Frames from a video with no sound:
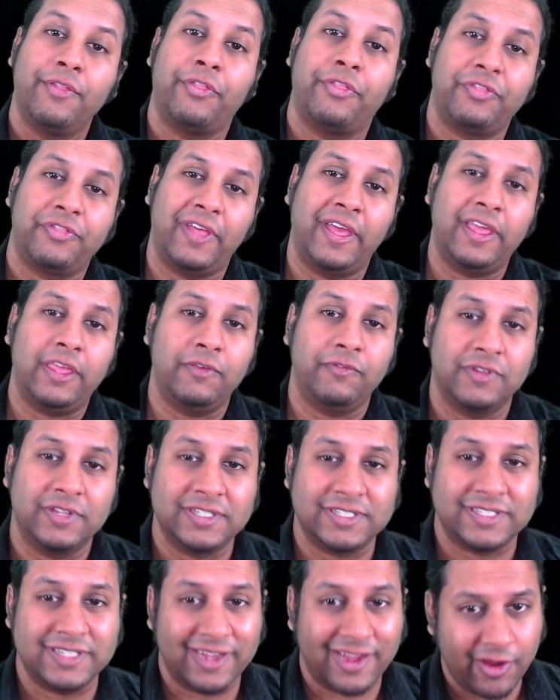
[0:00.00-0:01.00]
Thank you for
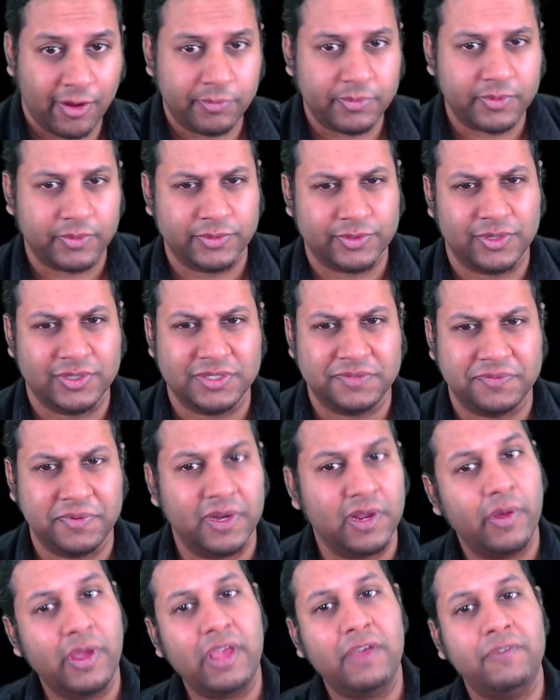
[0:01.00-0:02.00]
listening. I hope you enjoyed this
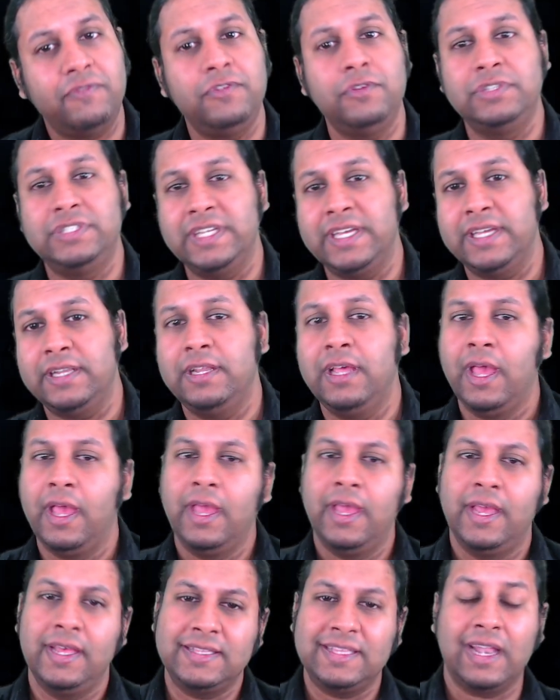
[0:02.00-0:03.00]
video. If you did,
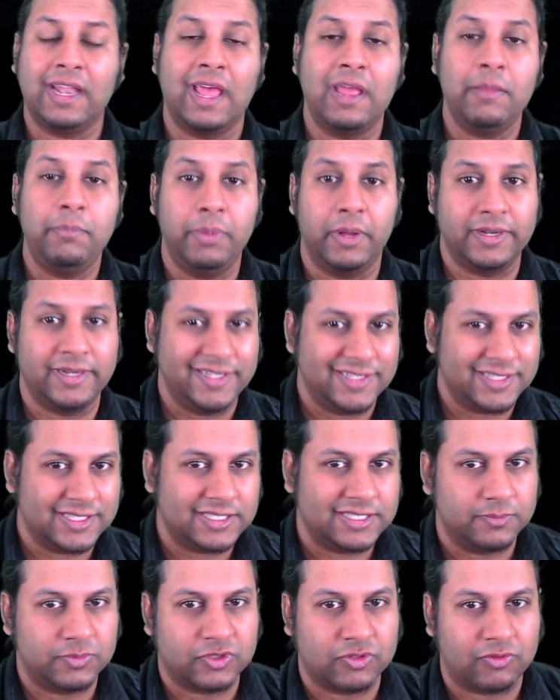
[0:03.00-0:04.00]
hit that like button, hit the
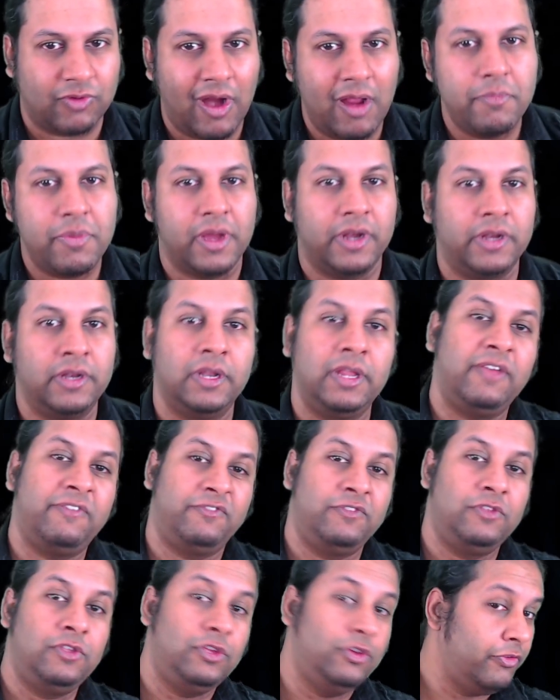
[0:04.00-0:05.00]
subscribe button. If
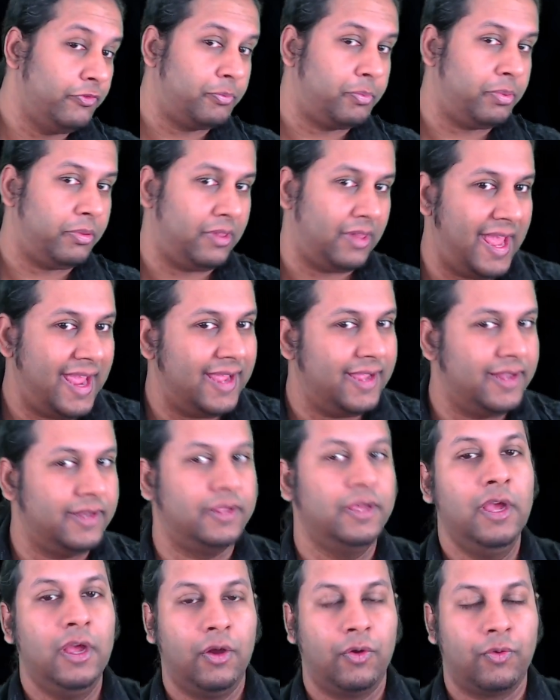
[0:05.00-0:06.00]
you've played
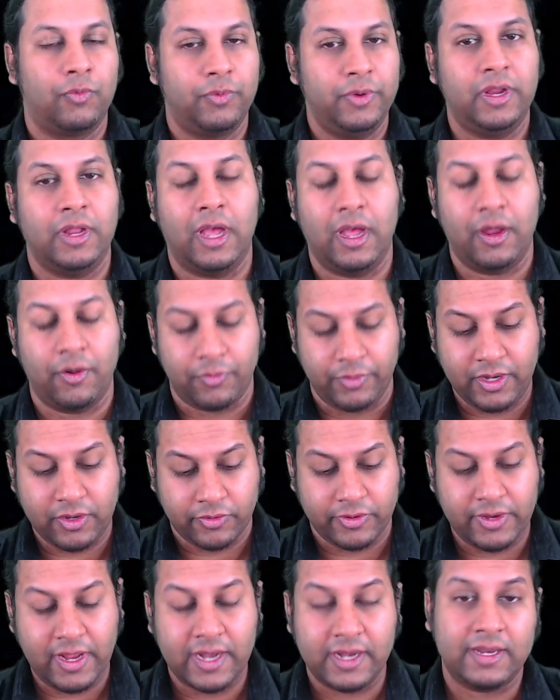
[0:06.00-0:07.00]
a
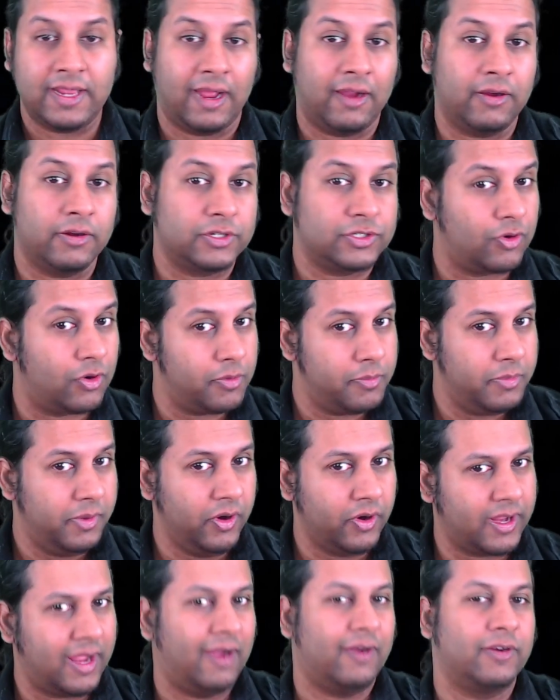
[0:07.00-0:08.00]
recreated character or a
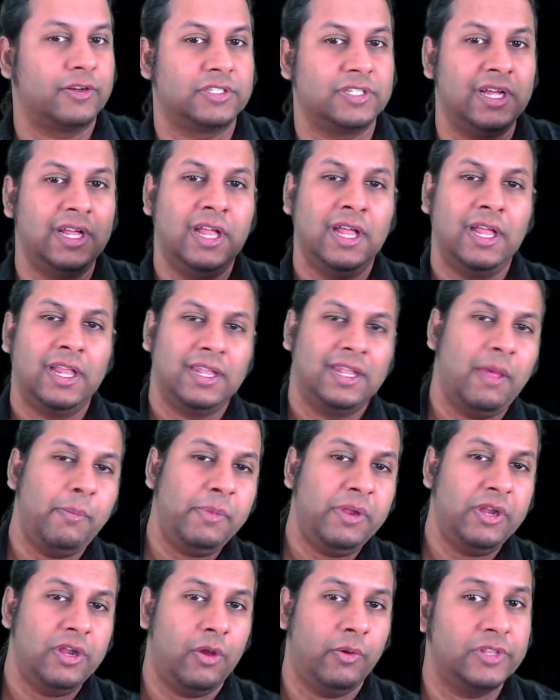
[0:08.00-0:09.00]
mirror character, let
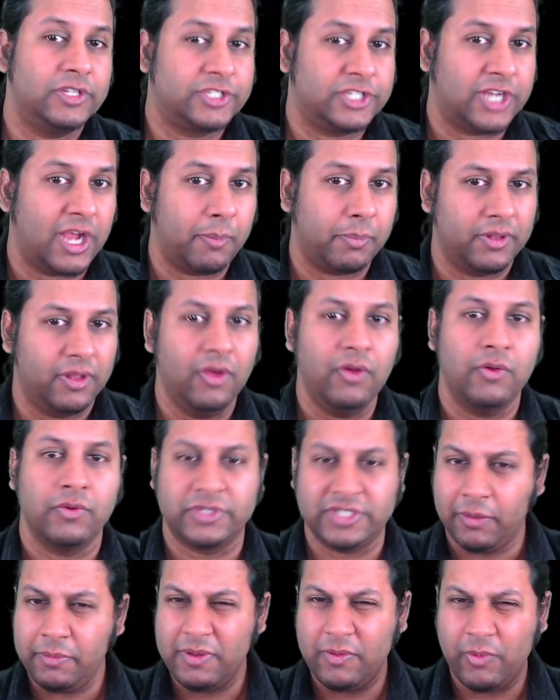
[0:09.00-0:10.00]
me know in the chat below.
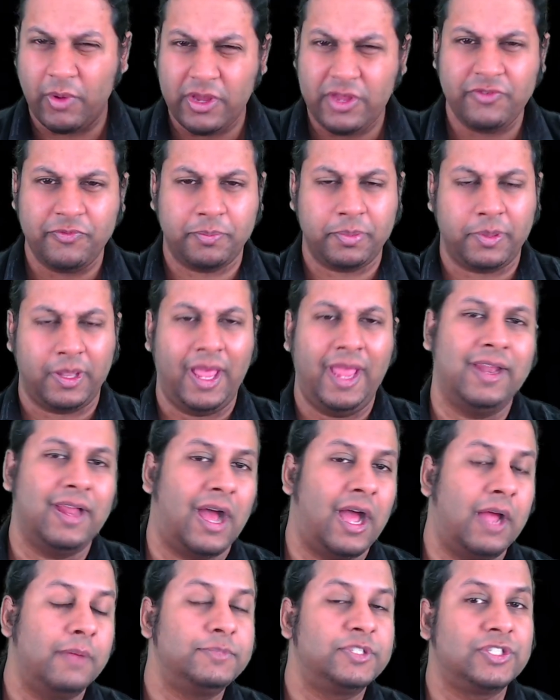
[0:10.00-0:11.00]
Tell me what you've played.
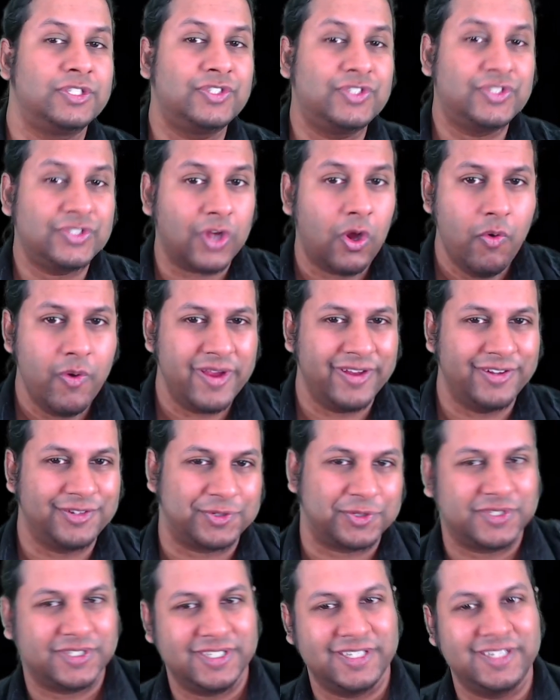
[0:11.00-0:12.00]
I'm so
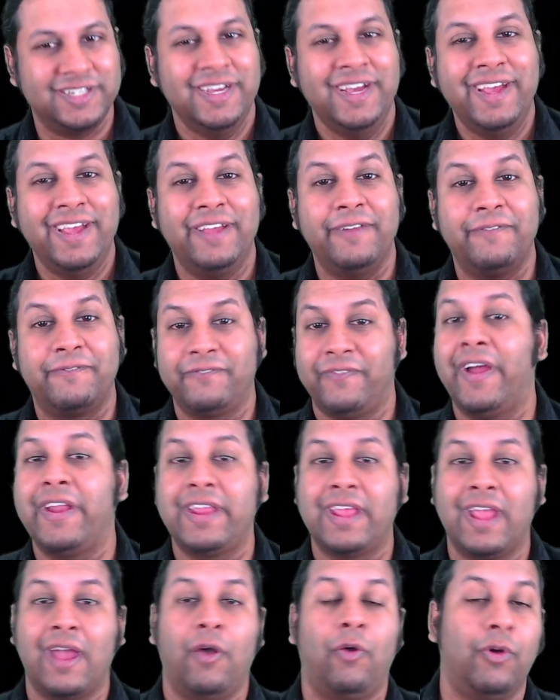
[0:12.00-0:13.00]
interested in
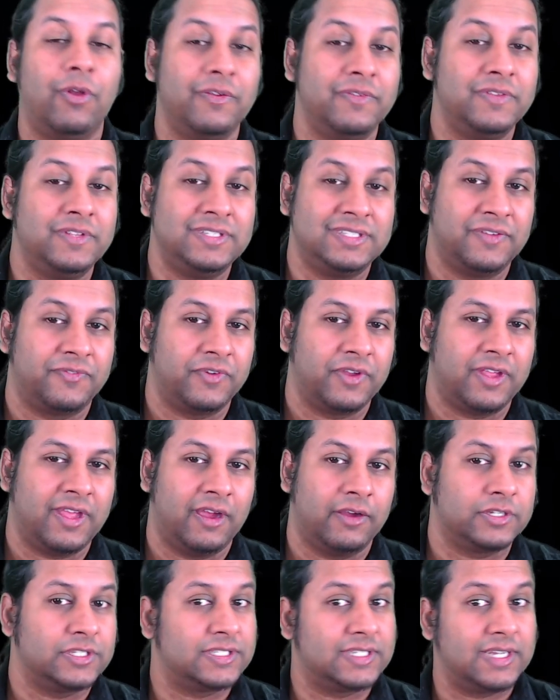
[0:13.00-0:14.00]
finding out all of these different
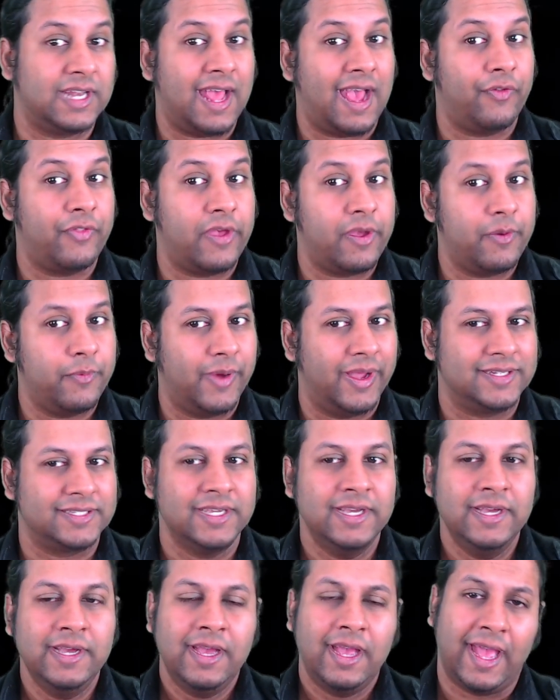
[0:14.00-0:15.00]
characters and how they went.
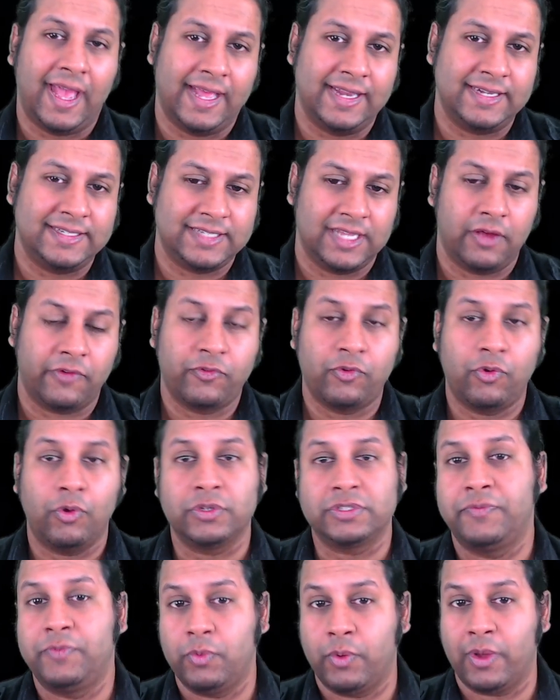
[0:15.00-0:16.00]
And of
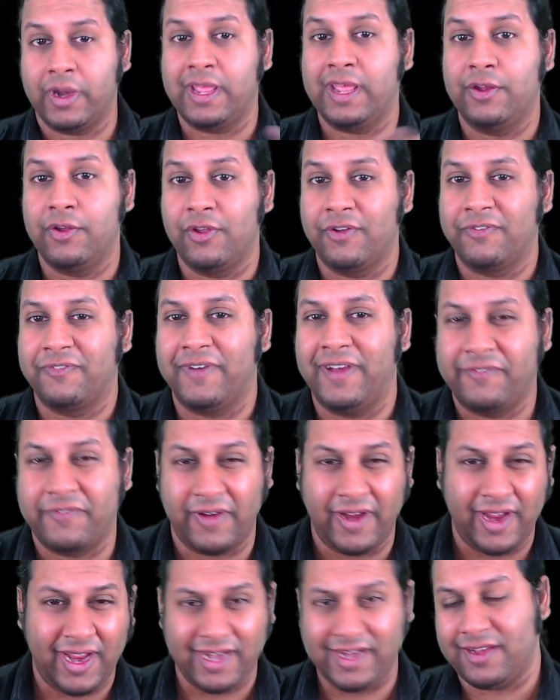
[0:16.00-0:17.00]
course, if you want to get notified for
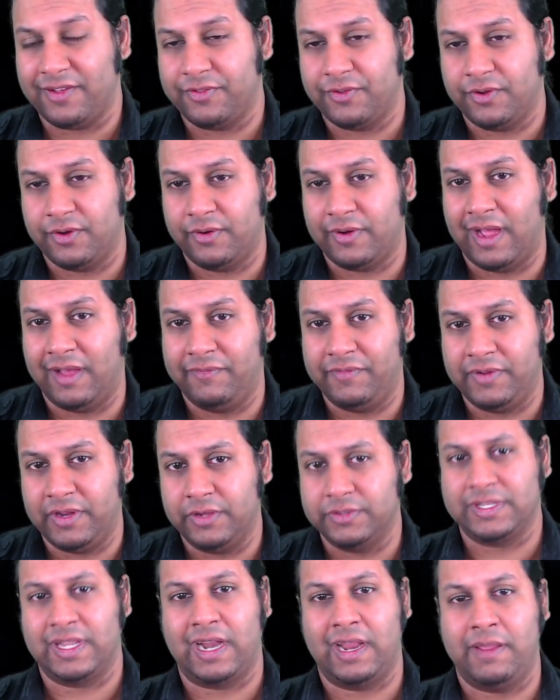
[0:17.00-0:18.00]
any other
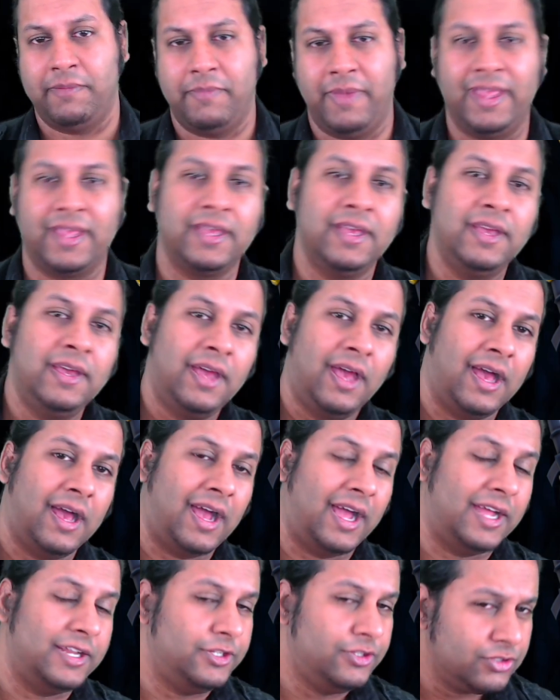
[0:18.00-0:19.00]
videos that I make,
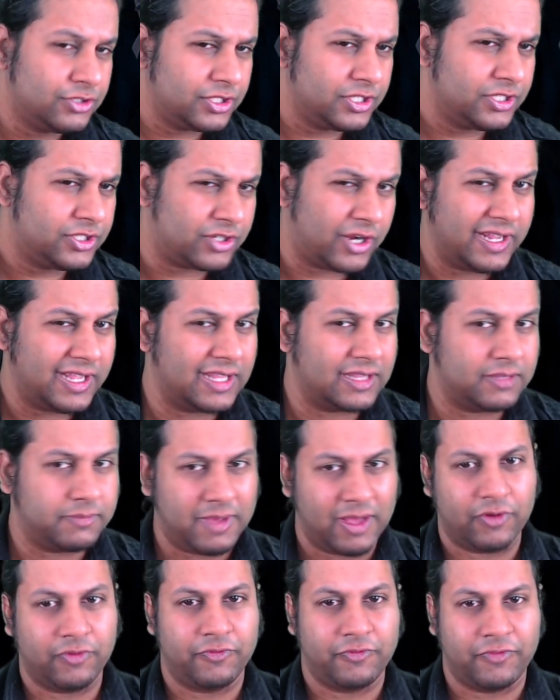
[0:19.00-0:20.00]
I usually try to get them
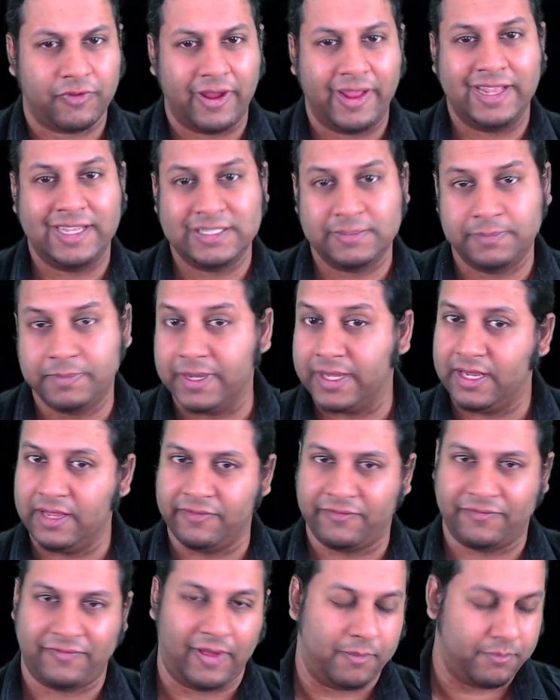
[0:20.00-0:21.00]
out on Fridays, but
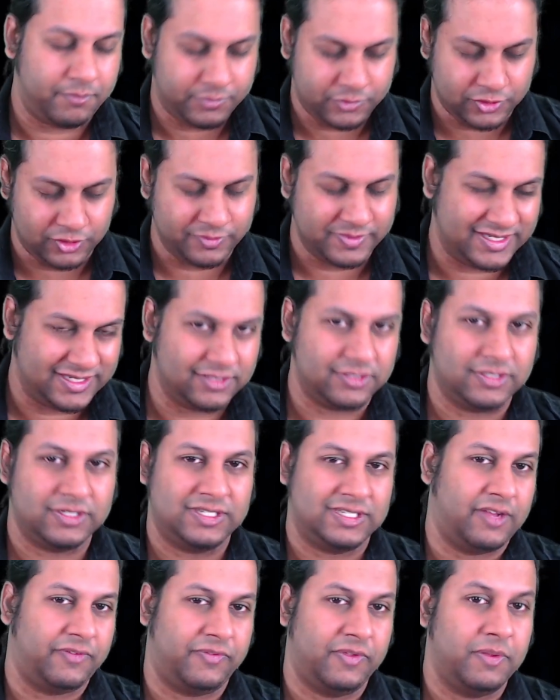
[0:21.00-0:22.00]
if I'm too busy and
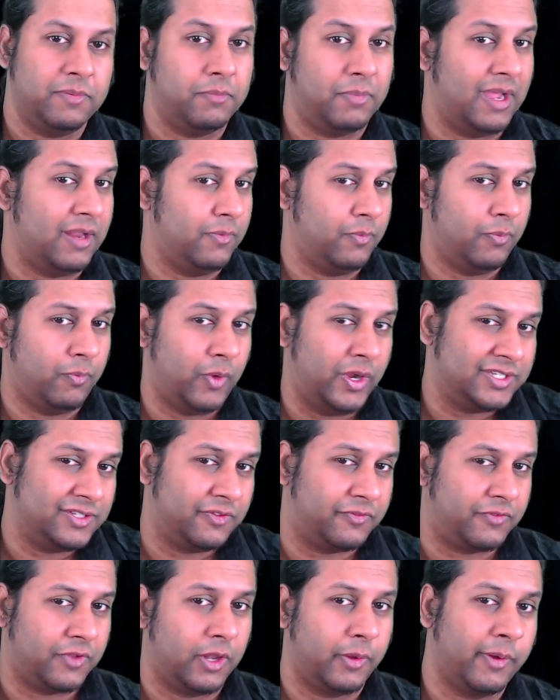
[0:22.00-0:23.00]
stuff, it might wait till the
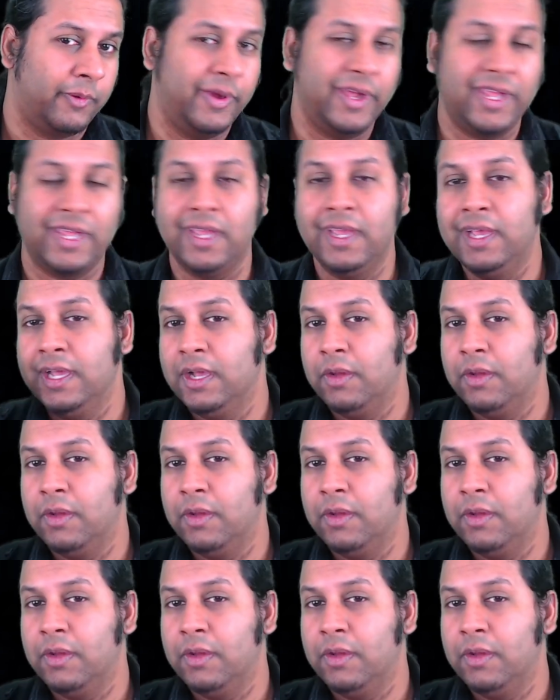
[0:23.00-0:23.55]
following week.